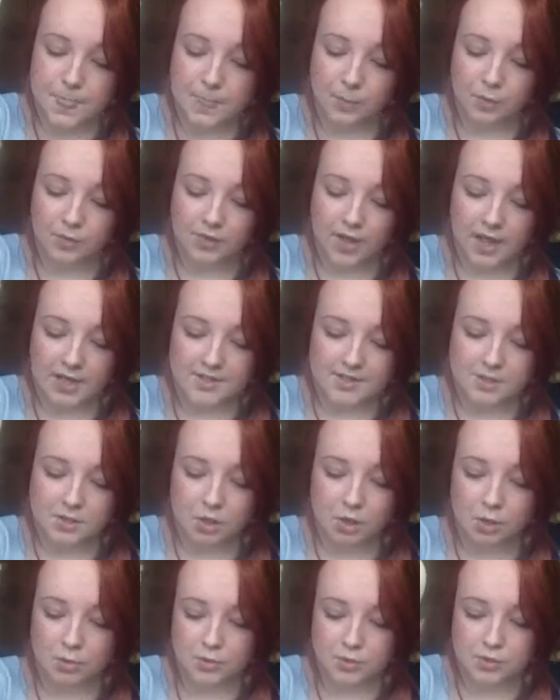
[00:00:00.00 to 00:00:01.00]
We've added
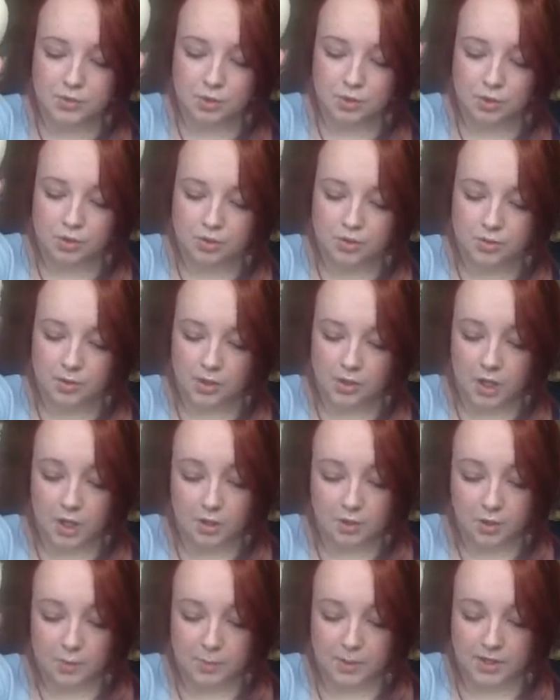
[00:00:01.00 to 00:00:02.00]
almond oil to our
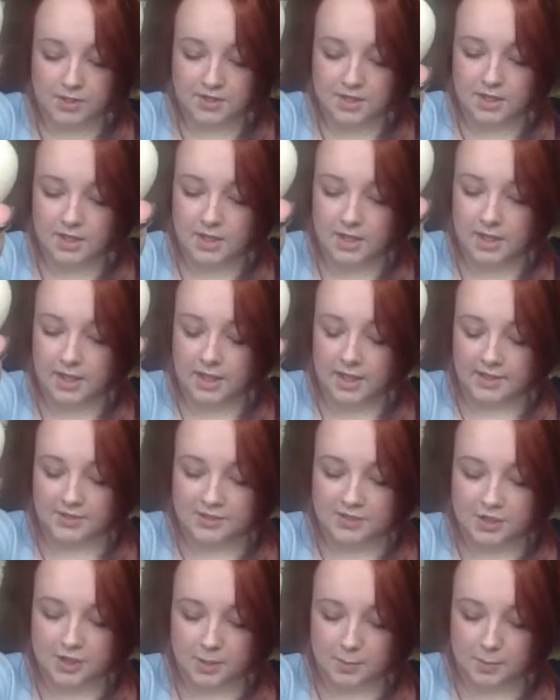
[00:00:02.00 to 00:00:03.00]
cocoa butter and
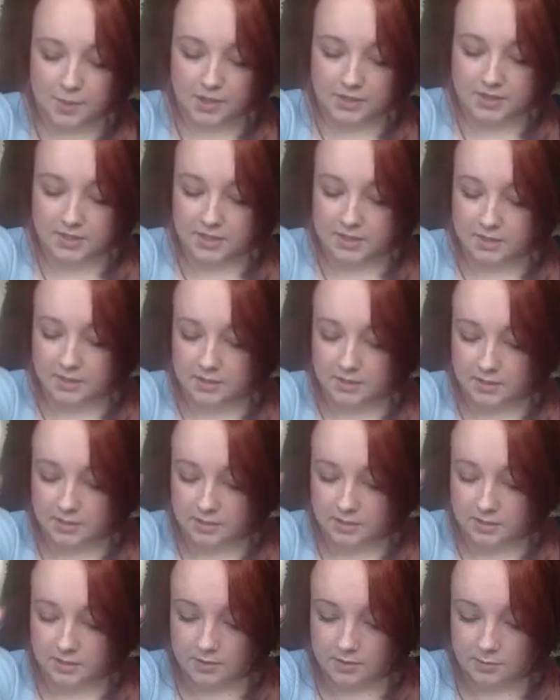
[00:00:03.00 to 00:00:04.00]
shea butter
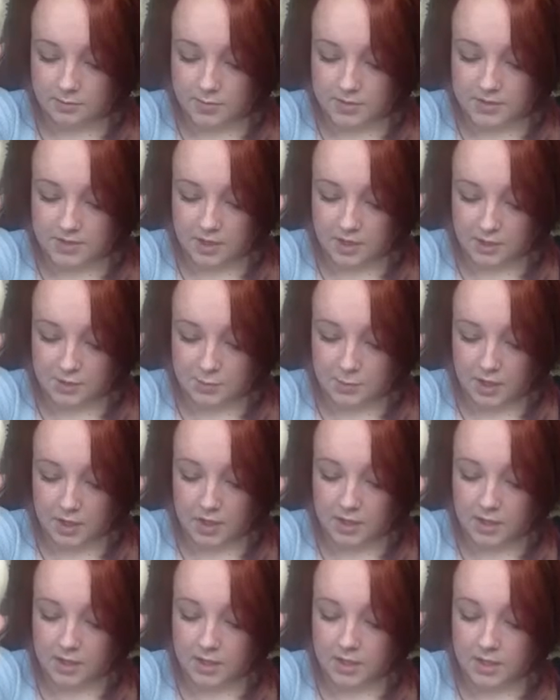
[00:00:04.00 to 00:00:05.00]
massage
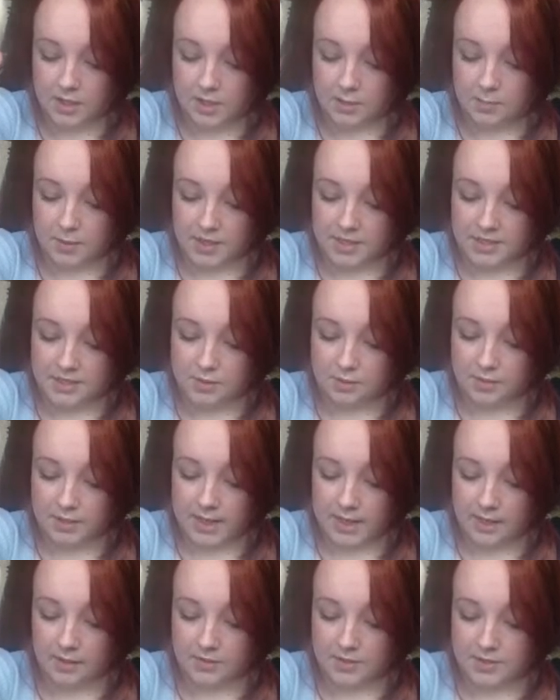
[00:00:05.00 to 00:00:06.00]
bar base to
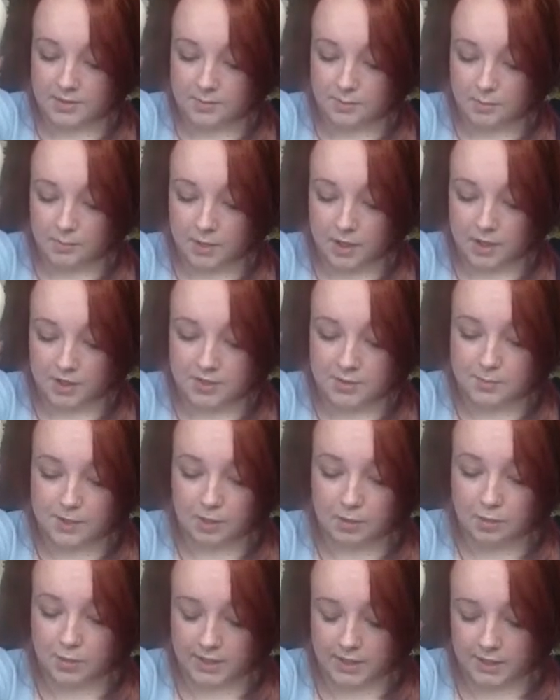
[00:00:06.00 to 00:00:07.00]
allow this bar to
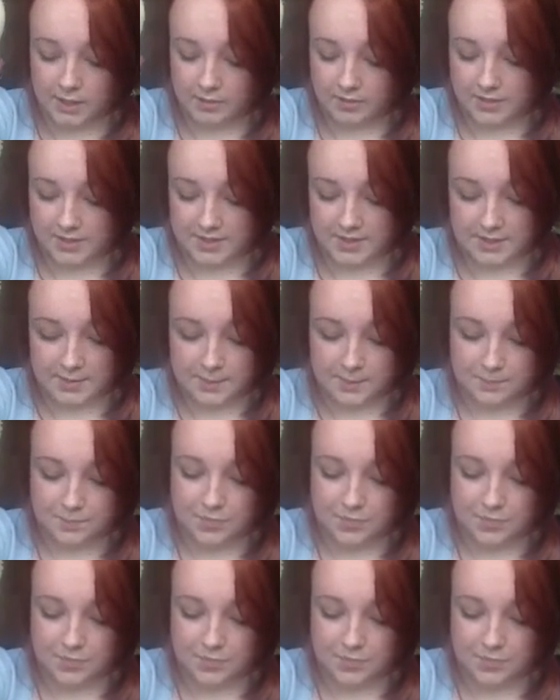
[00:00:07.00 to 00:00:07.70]
melt quickly on the skin.